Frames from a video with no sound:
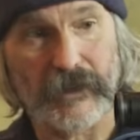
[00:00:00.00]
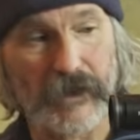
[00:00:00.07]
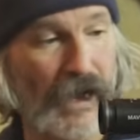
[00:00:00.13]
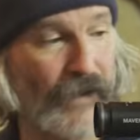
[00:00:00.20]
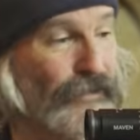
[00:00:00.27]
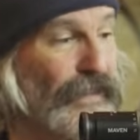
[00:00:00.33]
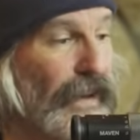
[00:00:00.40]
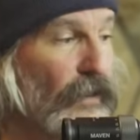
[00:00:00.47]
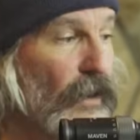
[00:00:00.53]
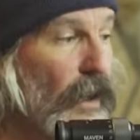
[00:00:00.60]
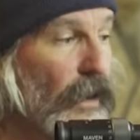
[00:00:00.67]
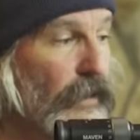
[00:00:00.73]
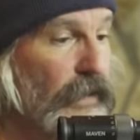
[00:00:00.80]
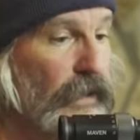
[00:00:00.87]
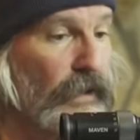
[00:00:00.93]
I've never
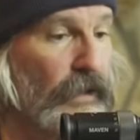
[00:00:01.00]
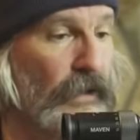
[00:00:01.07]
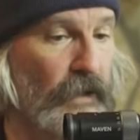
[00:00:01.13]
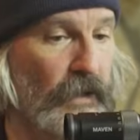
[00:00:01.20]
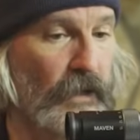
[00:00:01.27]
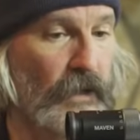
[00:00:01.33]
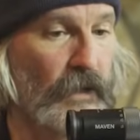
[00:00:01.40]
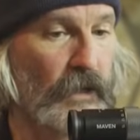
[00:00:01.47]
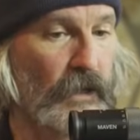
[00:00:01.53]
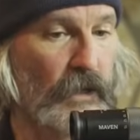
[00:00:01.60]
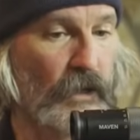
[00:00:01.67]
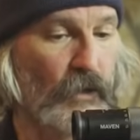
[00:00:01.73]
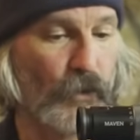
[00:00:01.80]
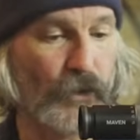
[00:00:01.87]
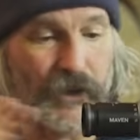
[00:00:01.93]
hunted
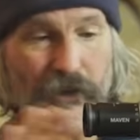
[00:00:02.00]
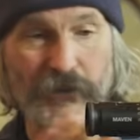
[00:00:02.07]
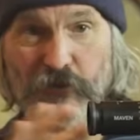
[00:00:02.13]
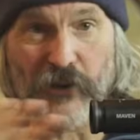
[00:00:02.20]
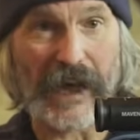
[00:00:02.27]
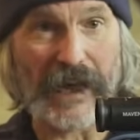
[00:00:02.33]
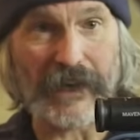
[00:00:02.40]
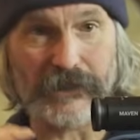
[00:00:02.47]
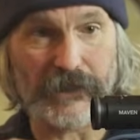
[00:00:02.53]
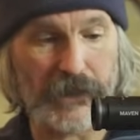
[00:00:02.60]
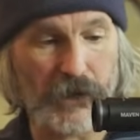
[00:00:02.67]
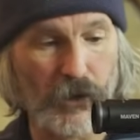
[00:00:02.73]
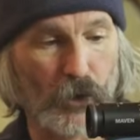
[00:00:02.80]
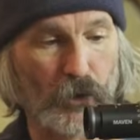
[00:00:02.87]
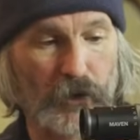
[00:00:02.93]
with a chassis
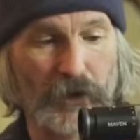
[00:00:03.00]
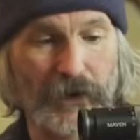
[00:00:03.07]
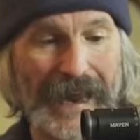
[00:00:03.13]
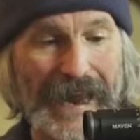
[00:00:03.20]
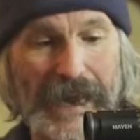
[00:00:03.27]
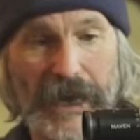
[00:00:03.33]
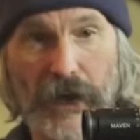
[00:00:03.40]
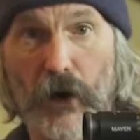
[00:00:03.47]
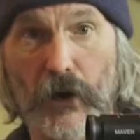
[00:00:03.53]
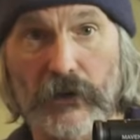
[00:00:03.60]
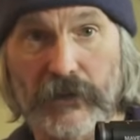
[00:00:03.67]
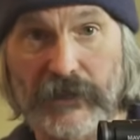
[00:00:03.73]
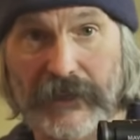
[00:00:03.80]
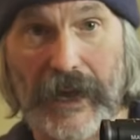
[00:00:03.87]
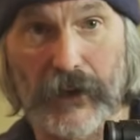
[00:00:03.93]
or an AR
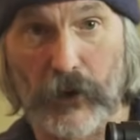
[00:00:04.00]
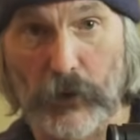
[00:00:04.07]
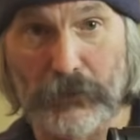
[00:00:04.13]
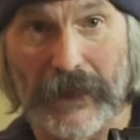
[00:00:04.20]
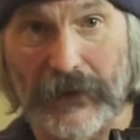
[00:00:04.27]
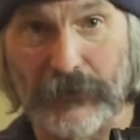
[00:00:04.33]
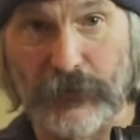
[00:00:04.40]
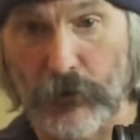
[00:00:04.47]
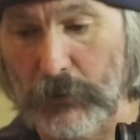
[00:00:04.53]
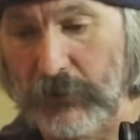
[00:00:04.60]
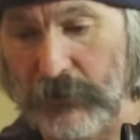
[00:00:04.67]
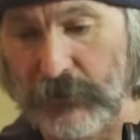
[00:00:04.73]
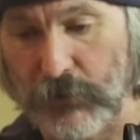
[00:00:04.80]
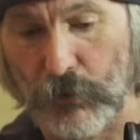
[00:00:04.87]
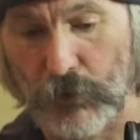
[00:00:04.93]
style platform
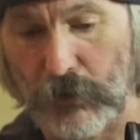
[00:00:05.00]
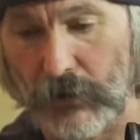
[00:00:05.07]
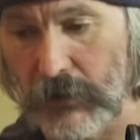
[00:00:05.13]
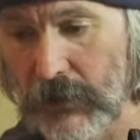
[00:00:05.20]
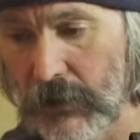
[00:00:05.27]
before,